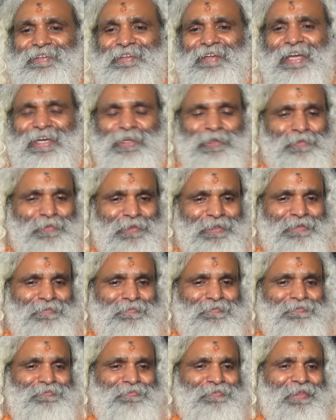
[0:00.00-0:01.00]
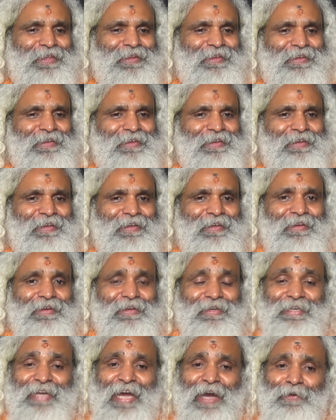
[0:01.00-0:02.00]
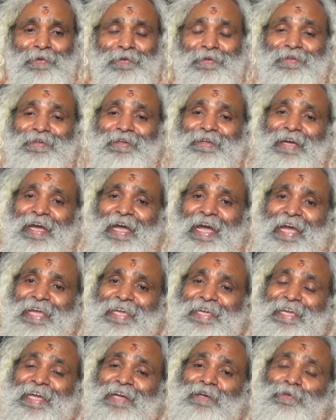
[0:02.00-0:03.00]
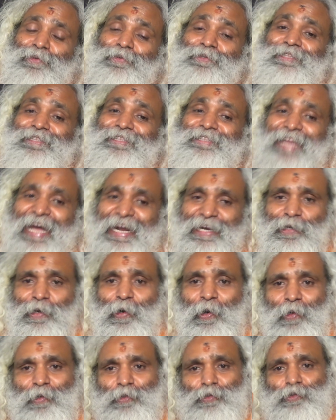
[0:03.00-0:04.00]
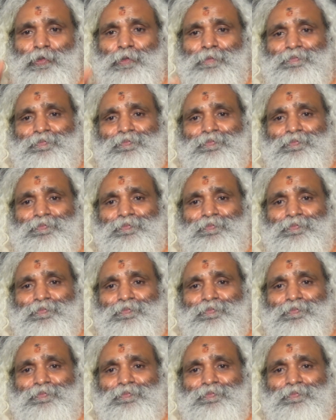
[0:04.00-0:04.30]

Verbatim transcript: However, now I can do that also.